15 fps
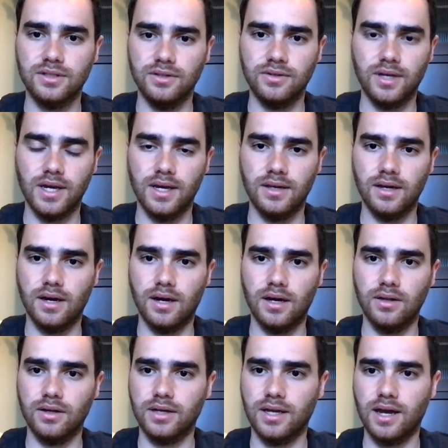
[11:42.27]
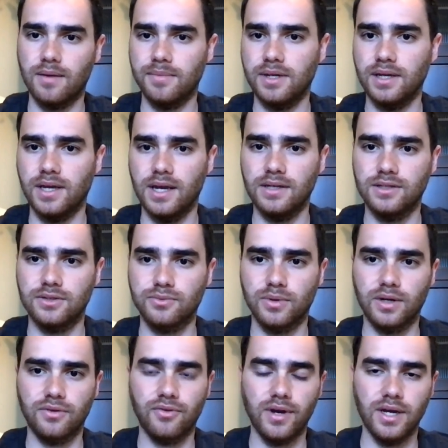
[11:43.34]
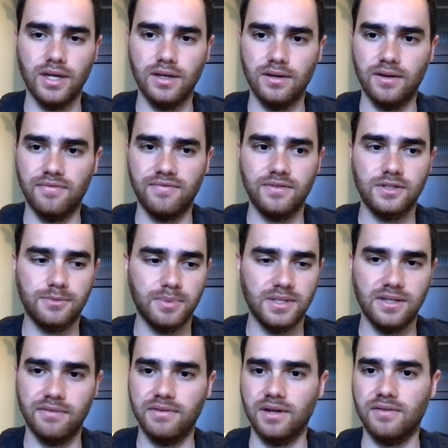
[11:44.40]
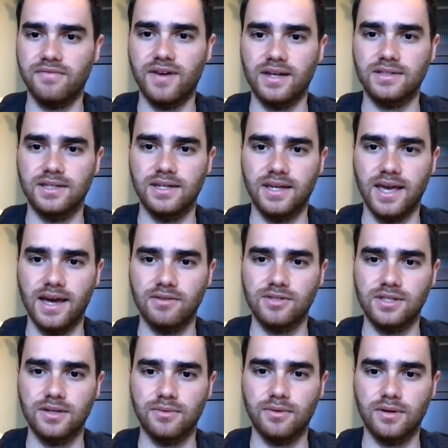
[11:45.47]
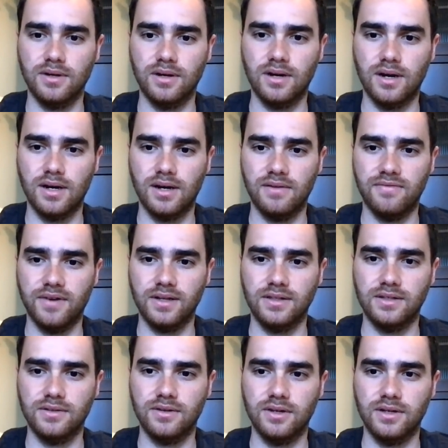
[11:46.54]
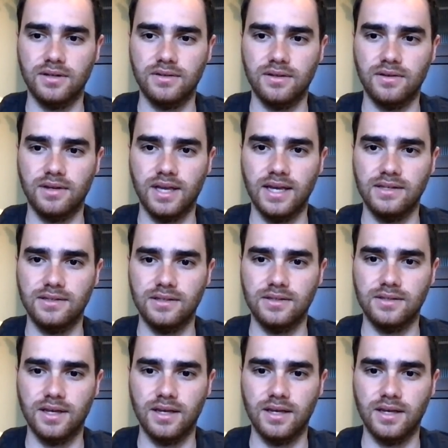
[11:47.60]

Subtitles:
you can look at how many cases were created of specific affected accounts that were affected during the cases.